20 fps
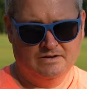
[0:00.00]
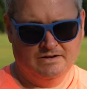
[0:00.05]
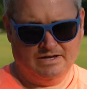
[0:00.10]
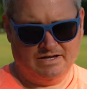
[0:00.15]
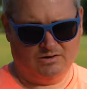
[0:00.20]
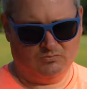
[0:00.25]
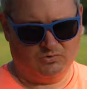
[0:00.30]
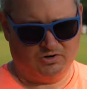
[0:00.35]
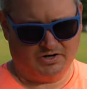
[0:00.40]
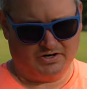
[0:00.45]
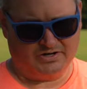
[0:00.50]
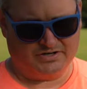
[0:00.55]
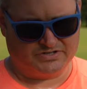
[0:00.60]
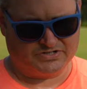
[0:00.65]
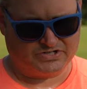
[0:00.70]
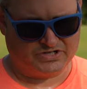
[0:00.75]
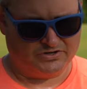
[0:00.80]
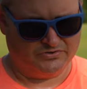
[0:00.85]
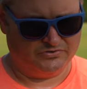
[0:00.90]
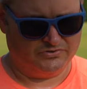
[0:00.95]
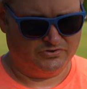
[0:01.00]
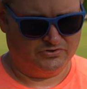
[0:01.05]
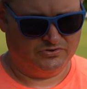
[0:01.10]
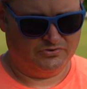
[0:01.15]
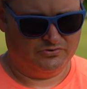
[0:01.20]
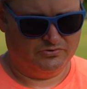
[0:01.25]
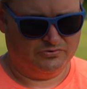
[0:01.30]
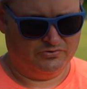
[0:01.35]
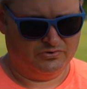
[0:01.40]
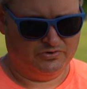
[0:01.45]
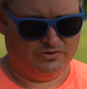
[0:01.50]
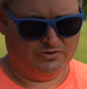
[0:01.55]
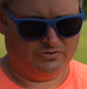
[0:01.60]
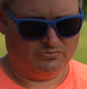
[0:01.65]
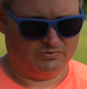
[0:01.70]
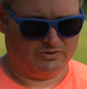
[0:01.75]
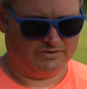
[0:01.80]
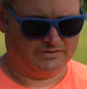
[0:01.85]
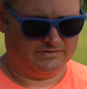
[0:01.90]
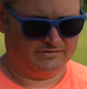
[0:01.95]
and we're going to show you
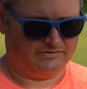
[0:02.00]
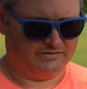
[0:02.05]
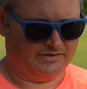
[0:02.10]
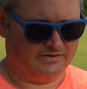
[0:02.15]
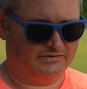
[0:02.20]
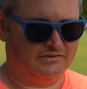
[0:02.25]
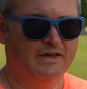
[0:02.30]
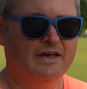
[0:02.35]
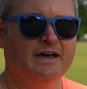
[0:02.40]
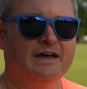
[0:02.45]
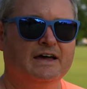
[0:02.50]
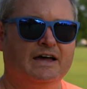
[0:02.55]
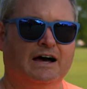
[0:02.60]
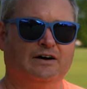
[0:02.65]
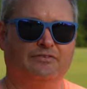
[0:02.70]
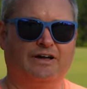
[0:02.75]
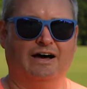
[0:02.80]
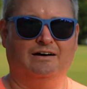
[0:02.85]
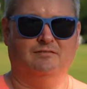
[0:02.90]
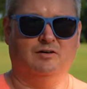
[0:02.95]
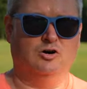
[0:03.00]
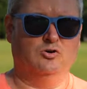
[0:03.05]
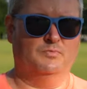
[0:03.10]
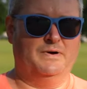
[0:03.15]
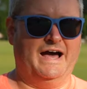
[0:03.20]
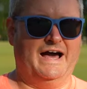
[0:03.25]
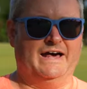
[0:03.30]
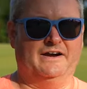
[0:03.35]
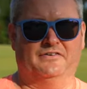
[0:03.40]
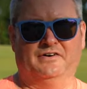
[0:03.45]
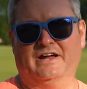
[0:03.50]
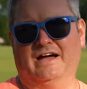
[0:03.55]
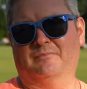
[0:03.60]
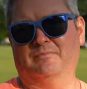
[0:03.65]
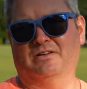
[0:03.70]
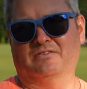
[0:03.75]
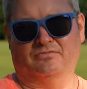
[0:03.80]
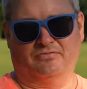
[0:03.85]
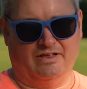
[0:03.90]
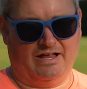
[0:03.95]
what this is. I've got low battery. I've
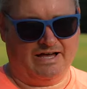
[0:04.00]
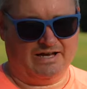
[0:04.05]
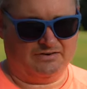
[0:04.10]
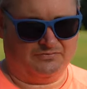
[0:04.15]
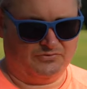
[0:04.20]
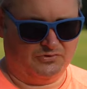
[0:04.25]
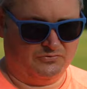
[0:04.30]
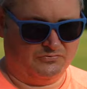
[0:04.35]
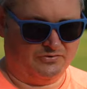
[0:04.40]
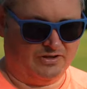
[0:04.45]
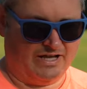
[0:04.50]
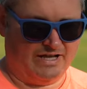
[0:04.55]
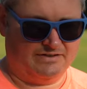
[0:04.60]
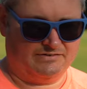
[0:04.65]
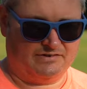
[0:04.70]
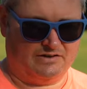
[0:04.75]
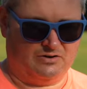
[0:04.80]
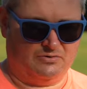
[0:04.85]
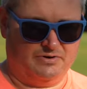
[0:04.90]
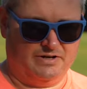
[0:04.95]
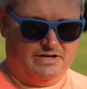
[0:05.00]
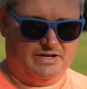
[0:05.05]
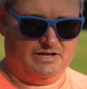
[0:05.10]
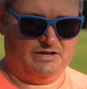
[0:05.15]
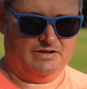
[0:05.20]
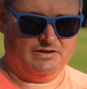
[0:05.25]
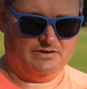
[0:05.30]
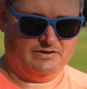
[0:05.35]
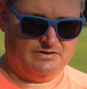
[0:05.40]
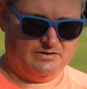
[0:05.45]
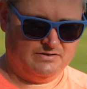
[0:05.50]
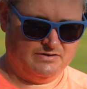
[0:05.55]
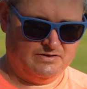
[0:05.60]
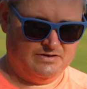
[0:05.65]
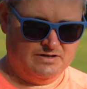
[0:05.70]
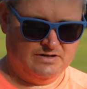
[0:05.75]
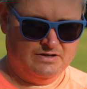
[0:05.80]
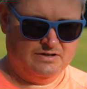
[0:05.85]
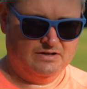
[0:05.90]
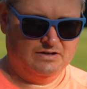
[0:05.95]
been flying a few flights already.
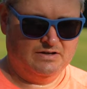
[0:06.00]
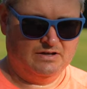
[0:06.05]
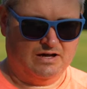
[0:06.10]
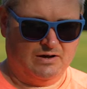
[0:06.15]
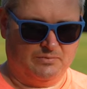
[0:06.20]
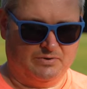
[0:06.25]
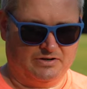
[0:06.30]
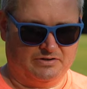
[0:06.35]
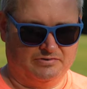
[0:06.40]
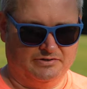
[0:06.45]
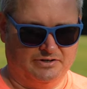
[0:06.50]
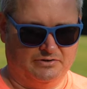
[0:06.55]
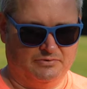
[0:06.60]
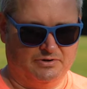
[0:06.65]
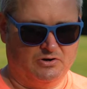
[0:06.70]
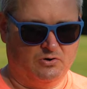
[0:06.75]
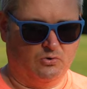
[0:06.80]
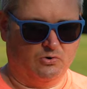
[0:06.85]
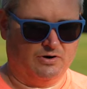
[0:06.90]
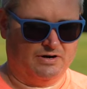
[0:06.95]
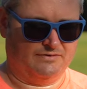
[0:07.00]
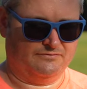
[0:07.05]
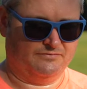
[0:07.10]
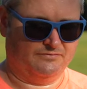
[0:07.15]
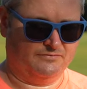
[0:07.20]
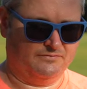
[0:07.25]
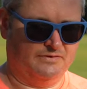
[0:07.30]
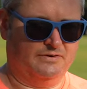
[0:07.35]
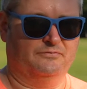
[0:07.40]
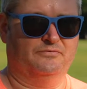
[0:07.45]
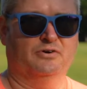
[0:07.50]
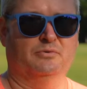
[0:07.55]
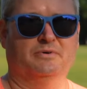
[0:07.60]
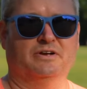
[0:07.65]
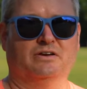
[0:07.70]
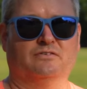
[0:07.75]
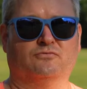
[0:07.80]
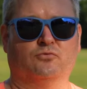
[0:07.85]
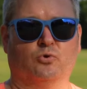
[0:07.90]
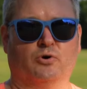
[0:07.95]
I'm going to click record. I'm
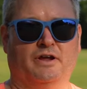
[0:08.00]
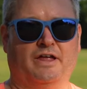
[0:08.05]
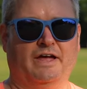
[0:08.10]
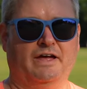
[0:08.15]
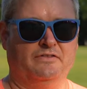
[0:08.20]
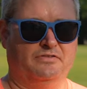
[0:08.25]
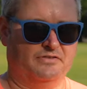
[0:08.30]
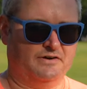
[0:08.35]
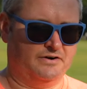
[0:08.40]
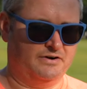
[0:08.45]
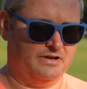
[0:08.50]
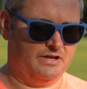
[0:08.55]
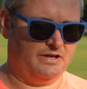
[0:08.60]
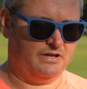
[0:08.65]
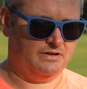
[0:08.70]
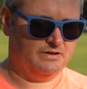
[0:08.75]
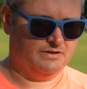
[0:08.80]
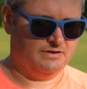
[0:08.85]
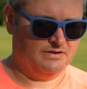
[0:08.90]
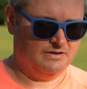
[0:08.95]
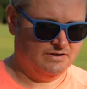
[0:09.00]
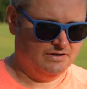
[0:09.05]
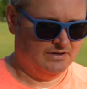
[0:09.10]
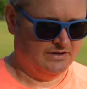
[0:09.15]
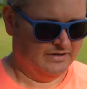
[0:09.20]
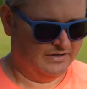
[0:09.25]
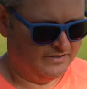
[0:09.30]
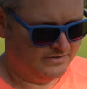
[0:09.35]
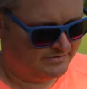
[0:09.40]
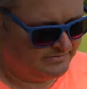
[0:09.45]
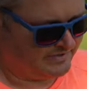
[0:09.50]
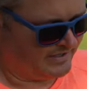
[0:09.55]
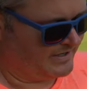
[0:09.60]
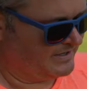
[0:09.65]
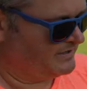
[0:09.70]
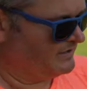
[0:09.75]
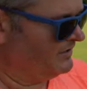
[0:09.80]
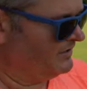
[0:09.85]
filming in 4K 30. Take